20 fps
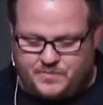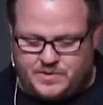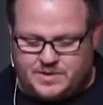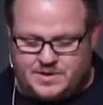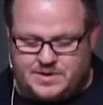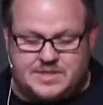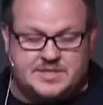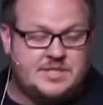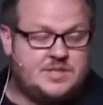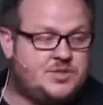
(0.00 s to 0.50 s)

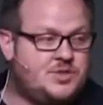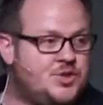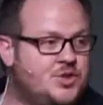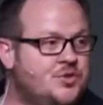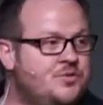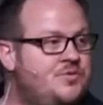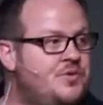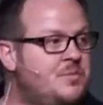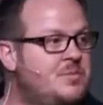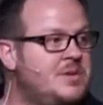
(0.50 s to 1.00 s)
This is true
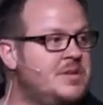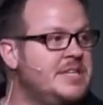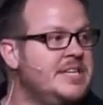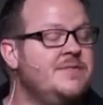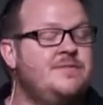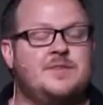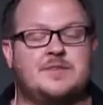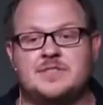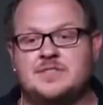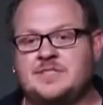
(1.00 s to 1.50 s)
for
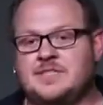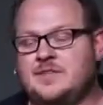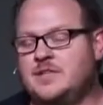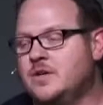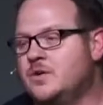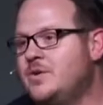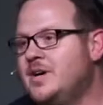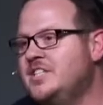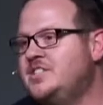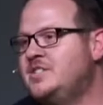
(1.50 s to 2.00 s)
believers, and the
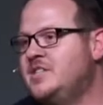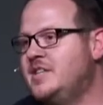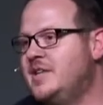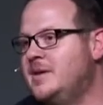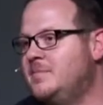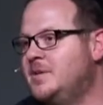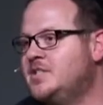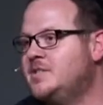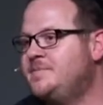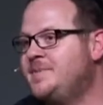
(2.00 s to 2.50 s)
question that
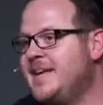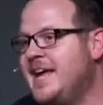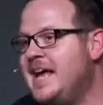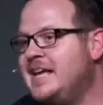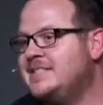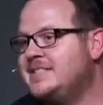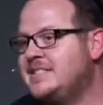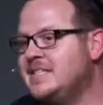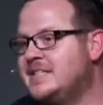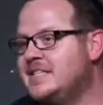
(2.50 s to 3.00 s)
must be
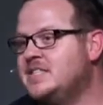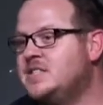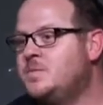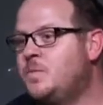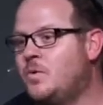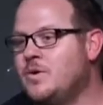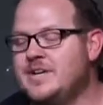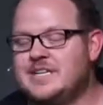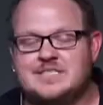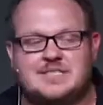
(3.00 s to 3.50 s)
asked at this
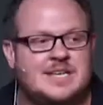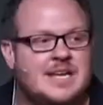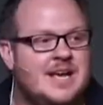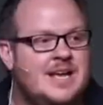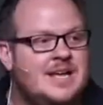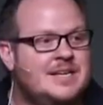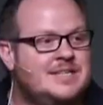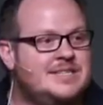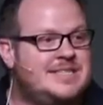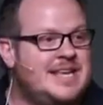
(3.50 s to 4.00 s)
point is
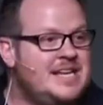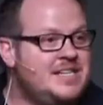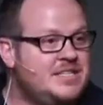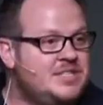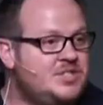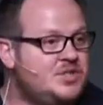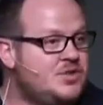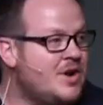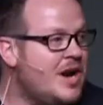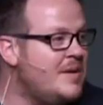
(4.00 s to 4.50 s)
Does that
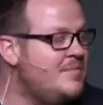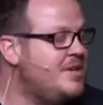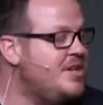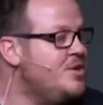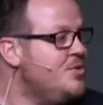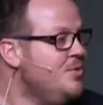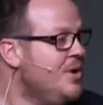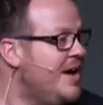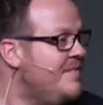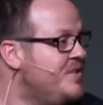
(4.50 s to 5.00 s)
describe
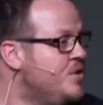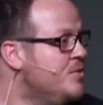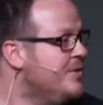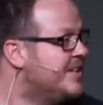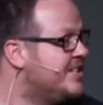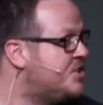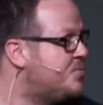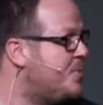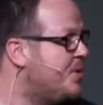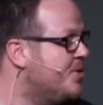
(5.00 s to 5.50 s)
you? Have you
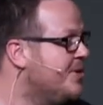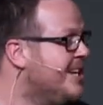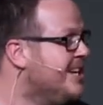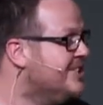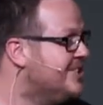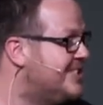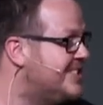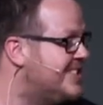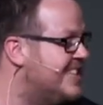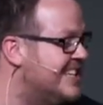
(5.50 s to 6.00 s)

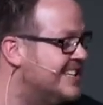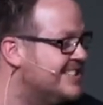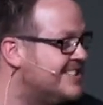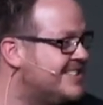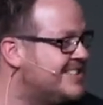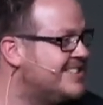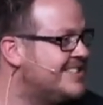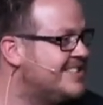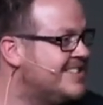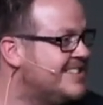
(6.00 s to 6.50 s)
experienced this?
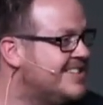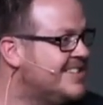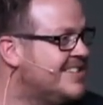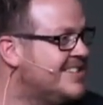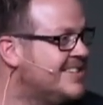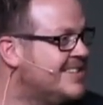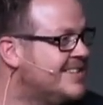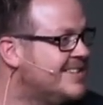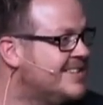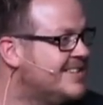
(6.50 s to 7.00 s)

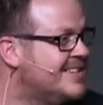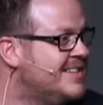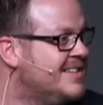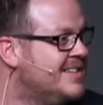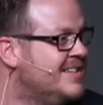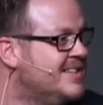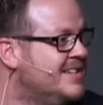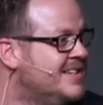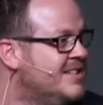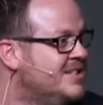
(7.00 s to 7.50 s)

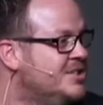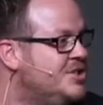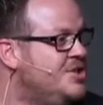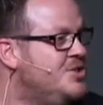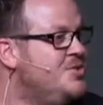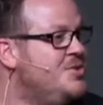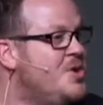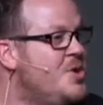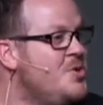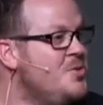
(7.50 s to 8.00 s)
Do
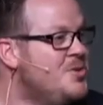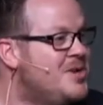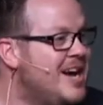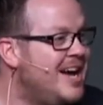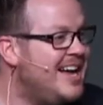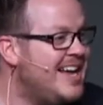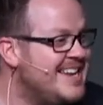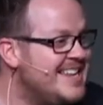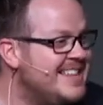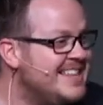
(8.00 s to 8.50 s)
you know
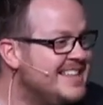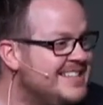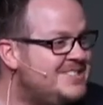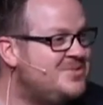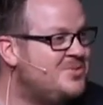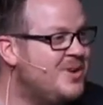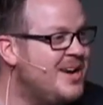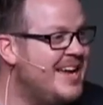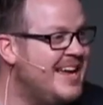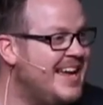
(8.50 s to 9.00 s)
God in this
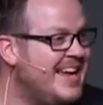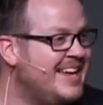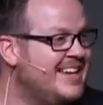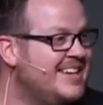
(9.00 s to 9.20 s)
way?